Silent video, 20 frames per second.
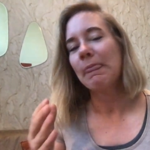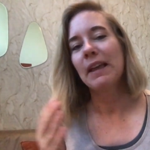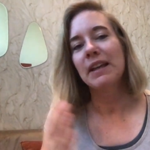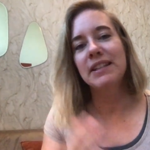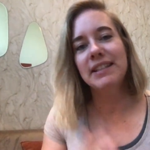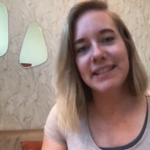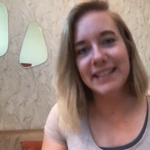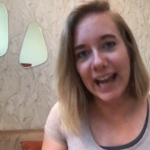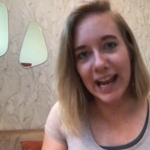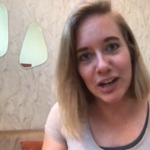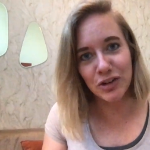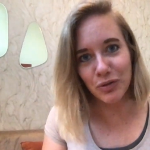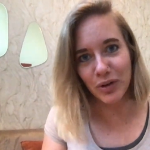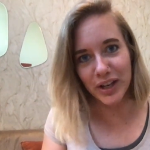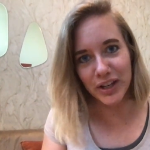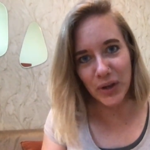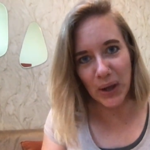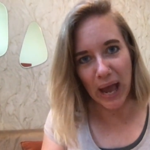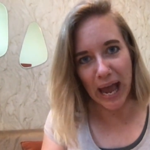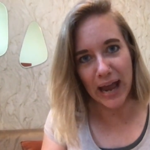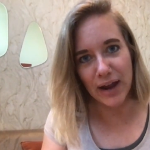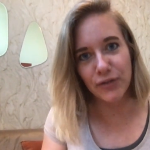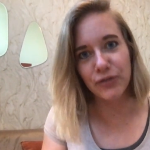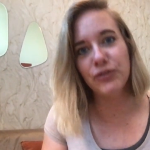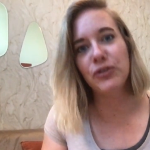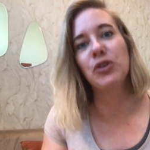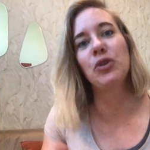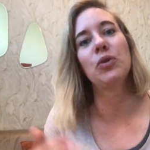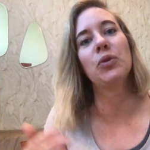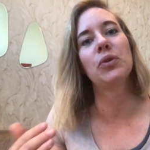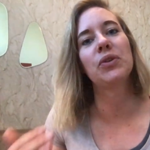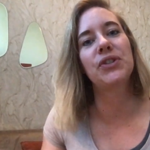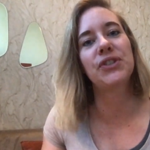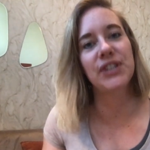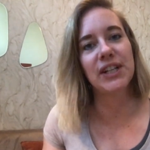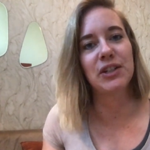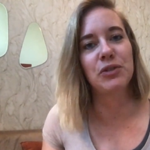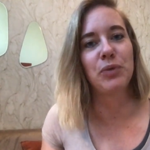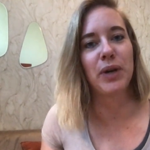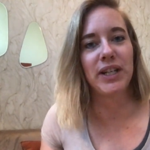stand when you have to,
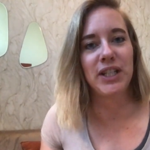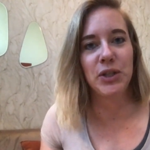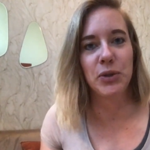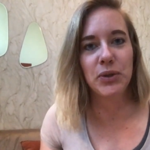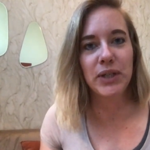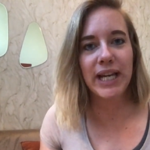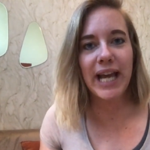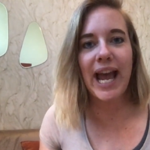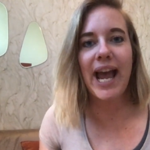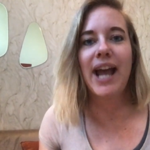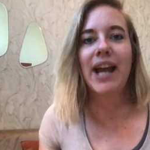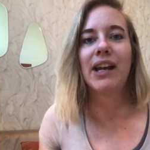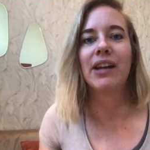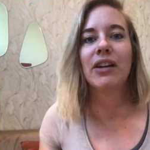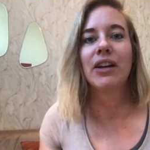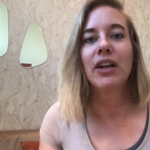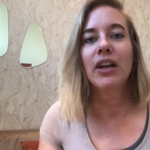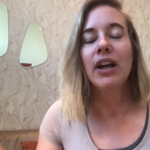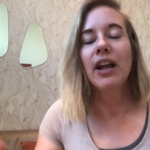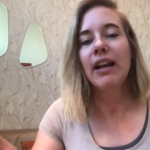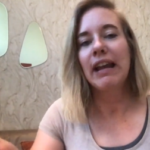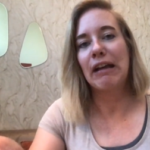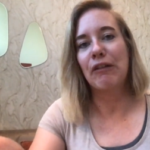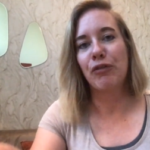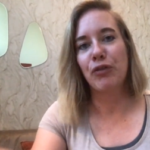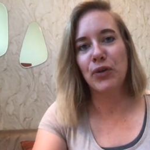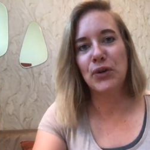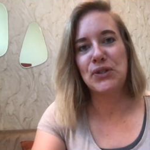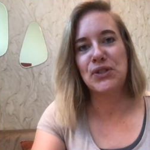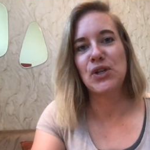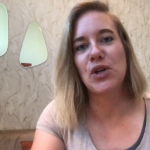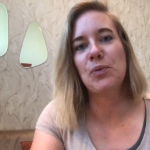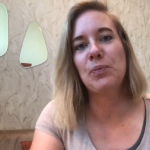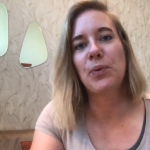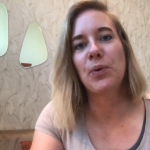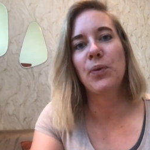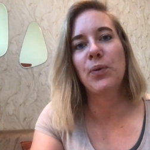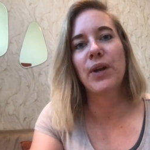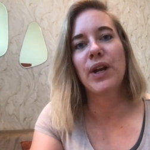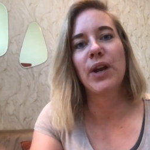sit when you can. Like for
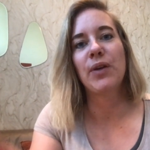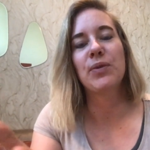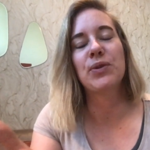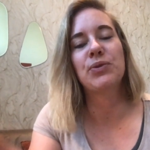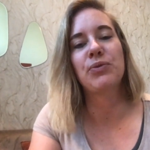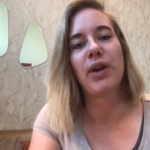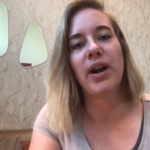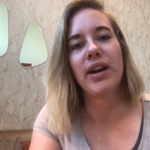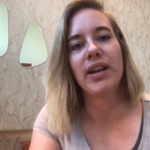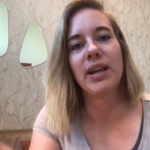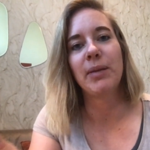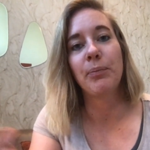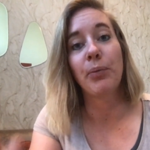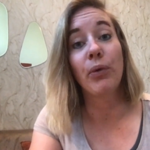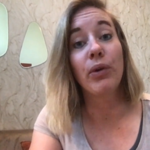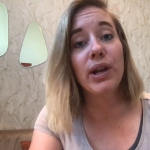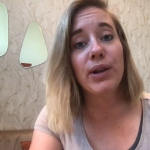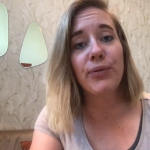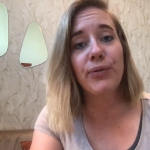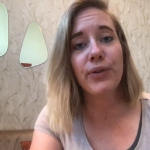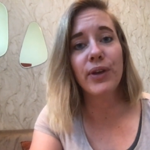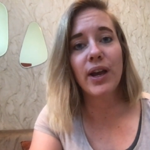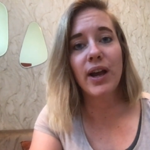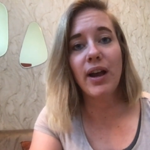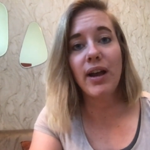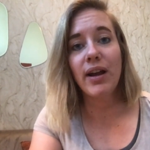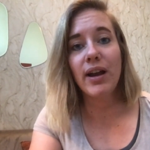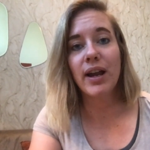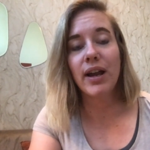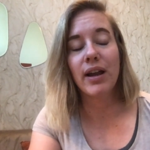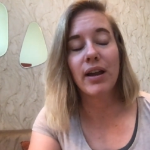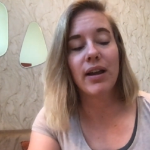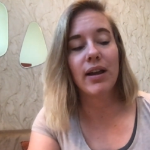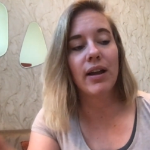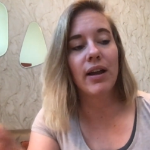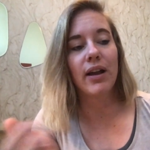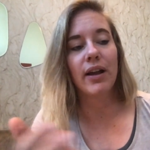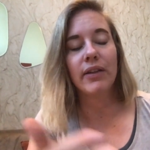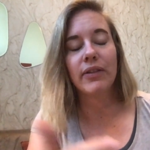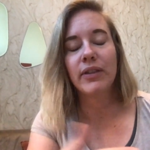example, when I was riding in Bolivia
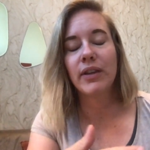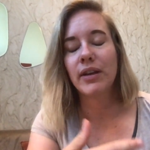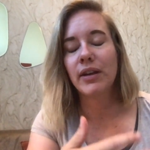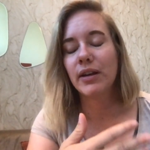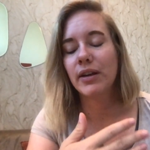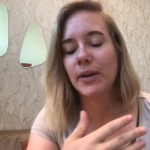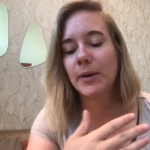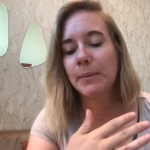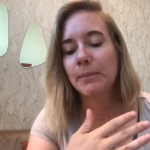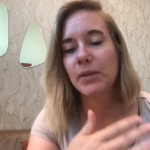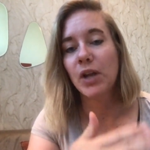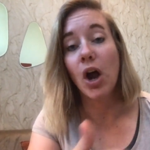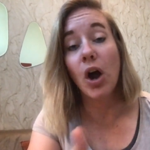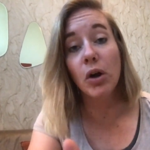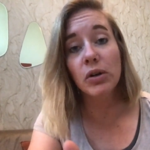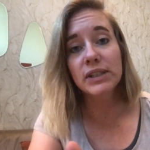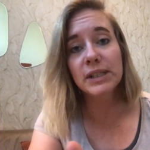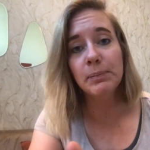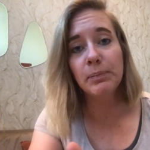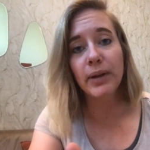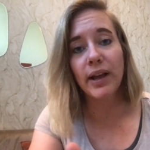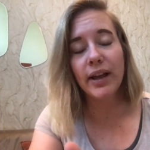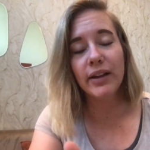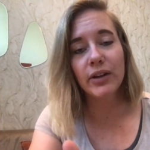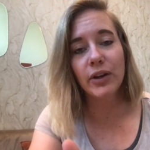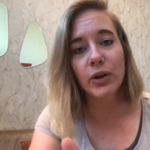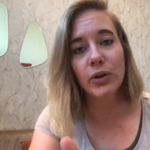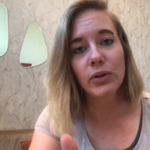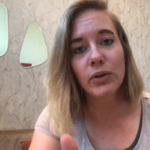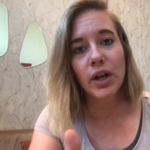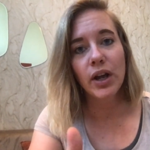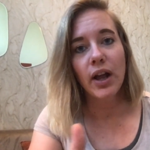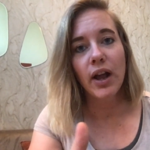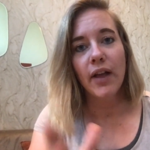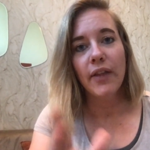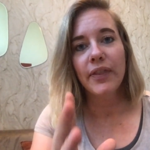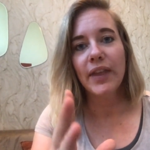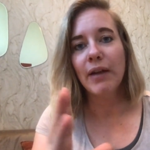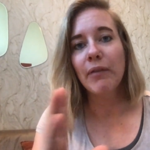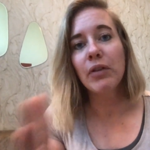on the Altiplano,
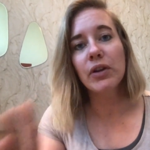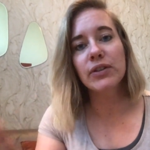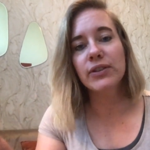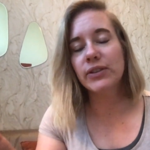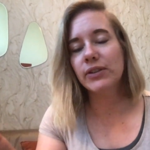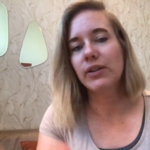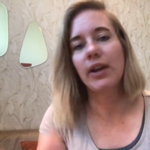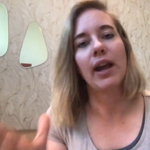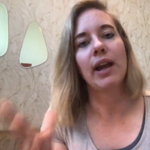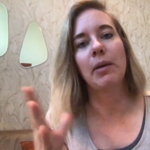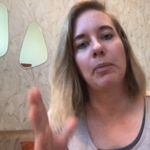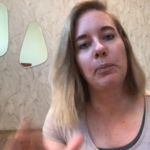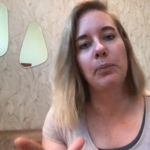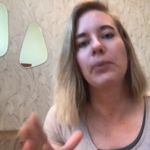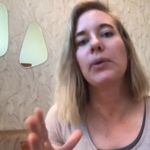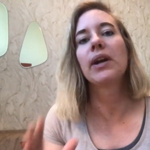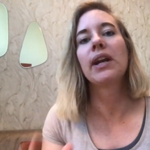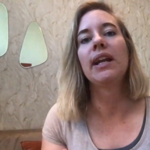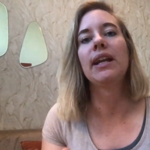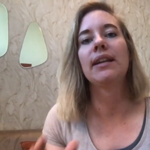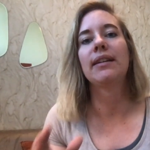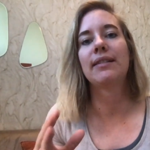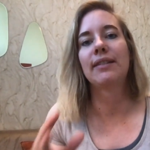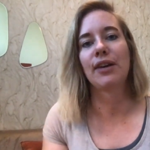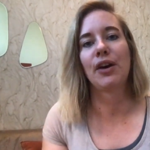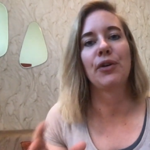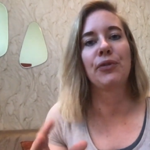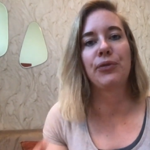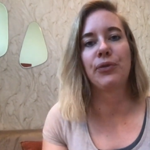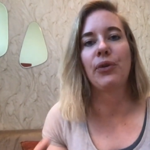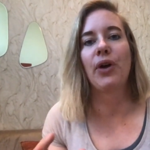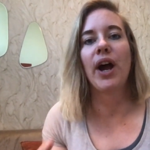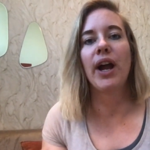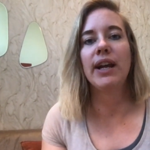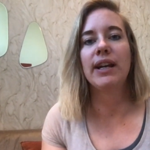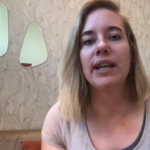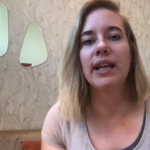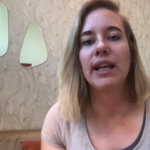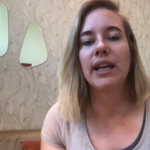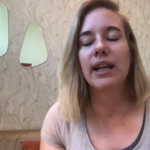that was like pretty tough
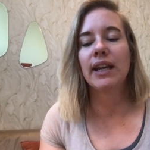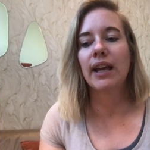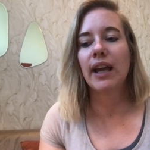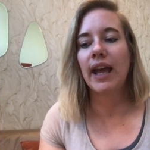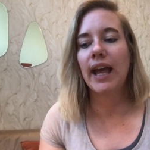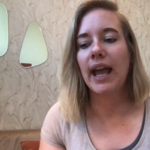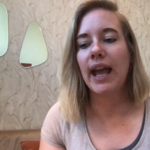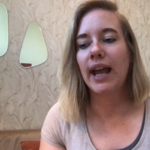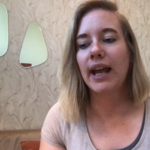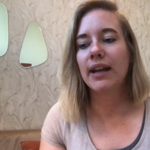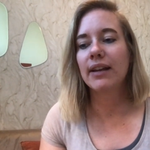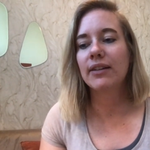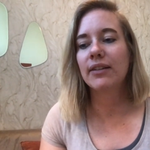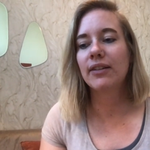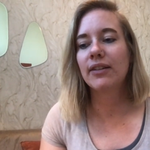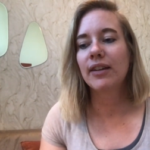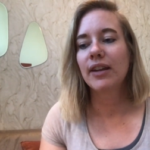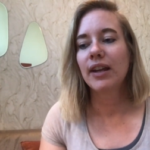riding. And